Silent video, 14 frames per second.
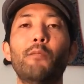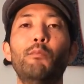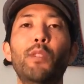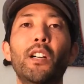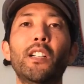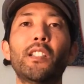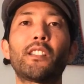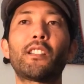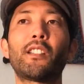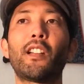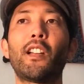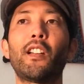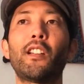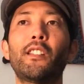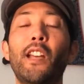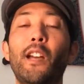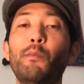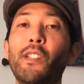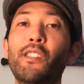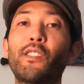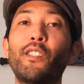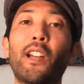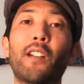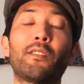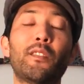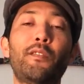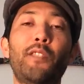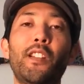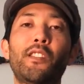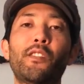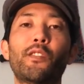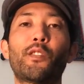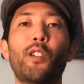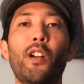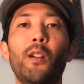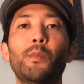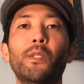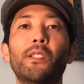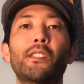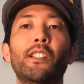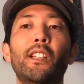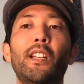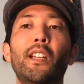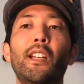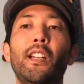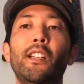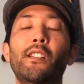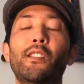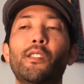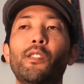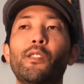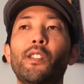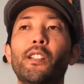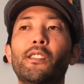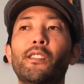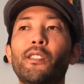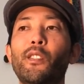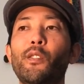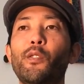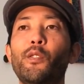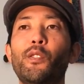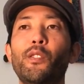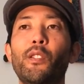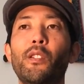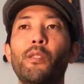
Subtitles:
But that means you have to face your traumas. And so that's a huge